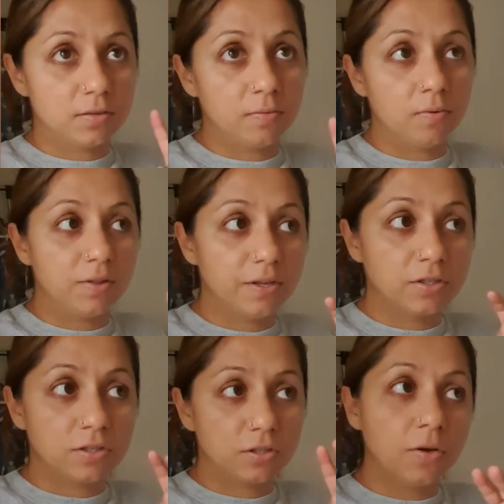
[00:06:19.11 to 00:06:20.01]
well,
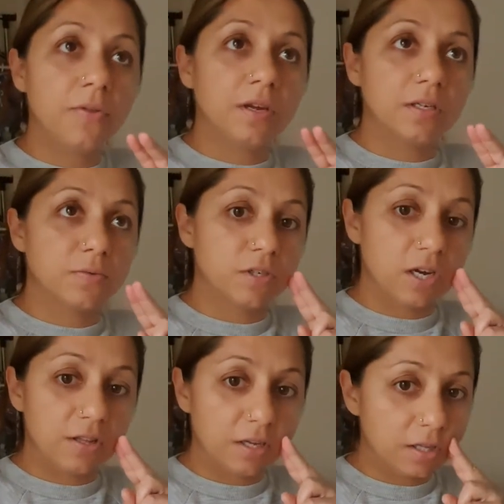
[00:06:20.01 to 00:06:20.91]
there's 2 things which I
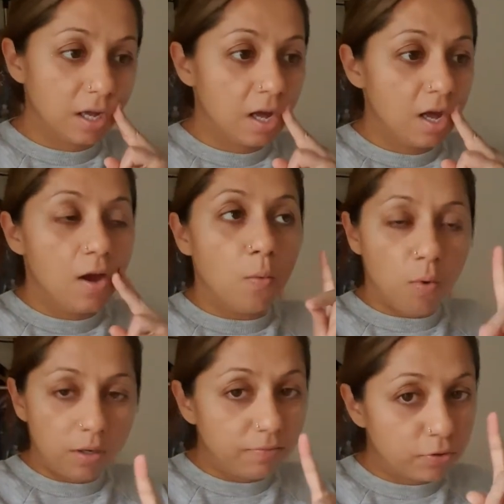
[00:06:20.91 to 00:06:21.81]
think,
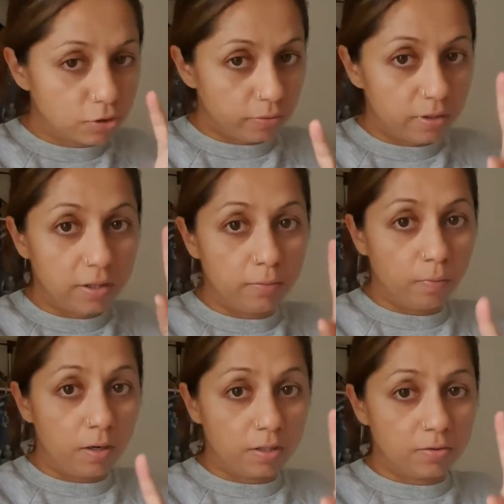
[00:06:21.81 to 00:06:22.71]
one for sure, it
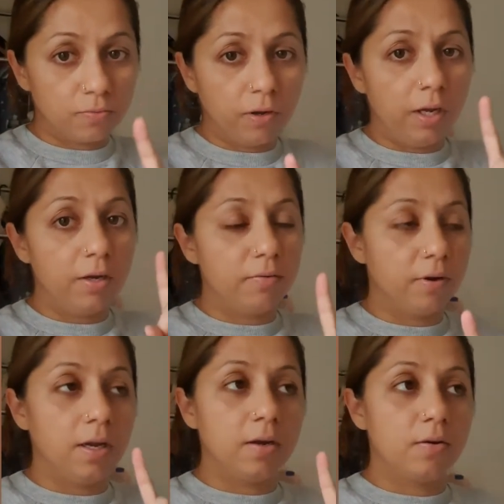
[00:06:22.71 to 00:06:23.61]
works really,
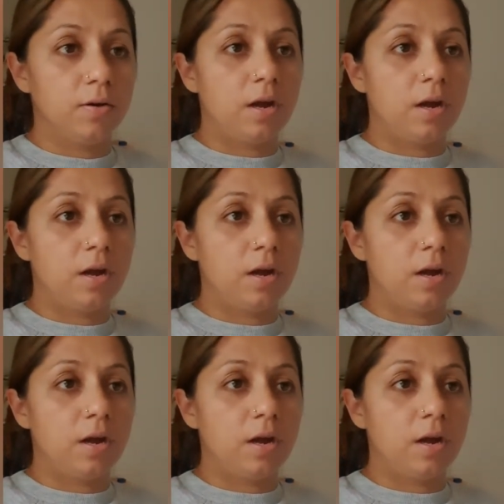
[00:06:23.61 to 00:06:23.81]
really good.